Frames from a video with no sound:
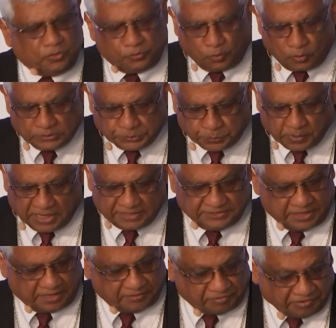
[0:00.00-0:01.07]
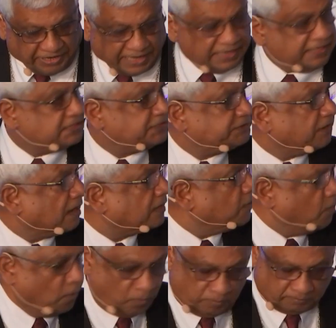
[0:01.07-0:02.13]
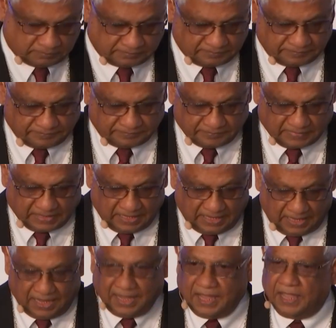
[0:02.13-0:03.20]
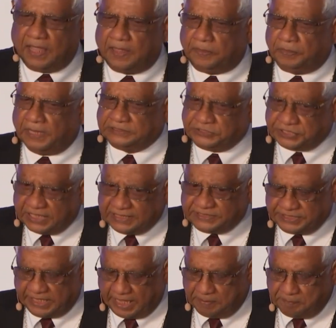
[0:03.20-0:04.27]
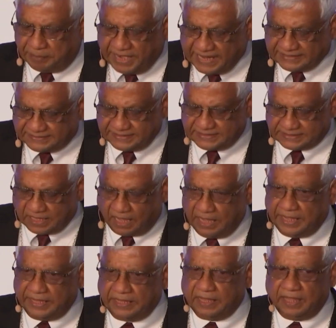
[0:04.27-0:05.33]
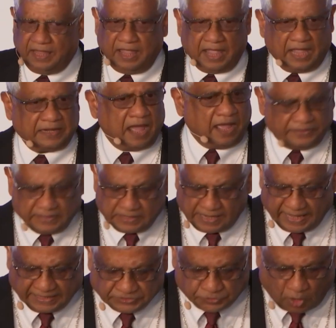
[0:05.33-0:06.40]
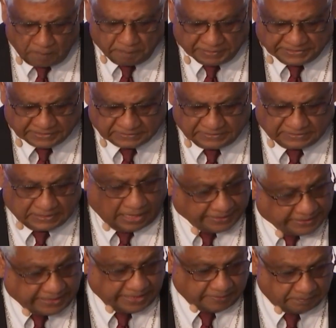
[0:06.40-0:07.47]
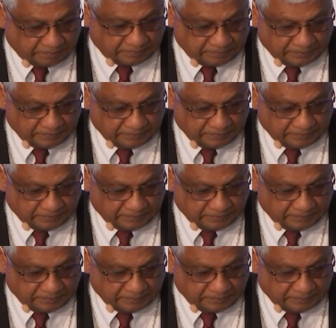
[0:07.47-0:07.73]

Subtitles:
Those words really struck home. The church embraced this guy and other ex-combatants like him.